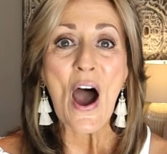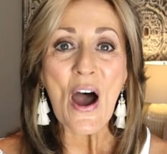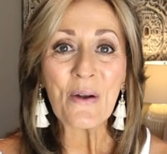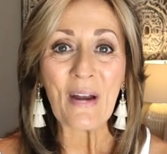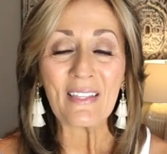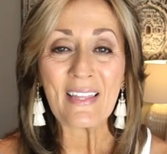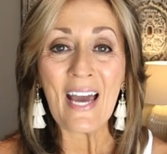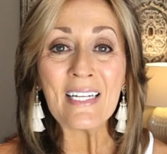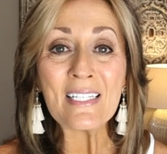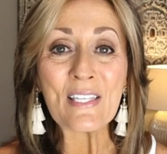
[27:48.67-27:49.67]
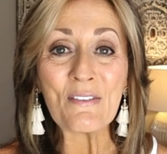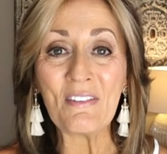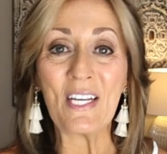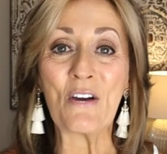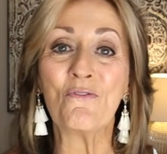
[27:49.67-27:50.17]
All right, that is the
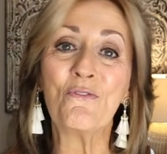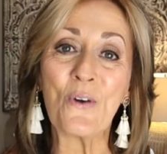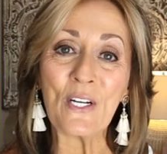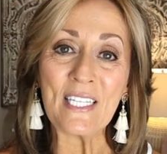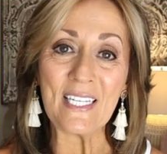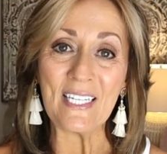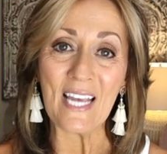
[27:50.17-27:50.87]
video for today.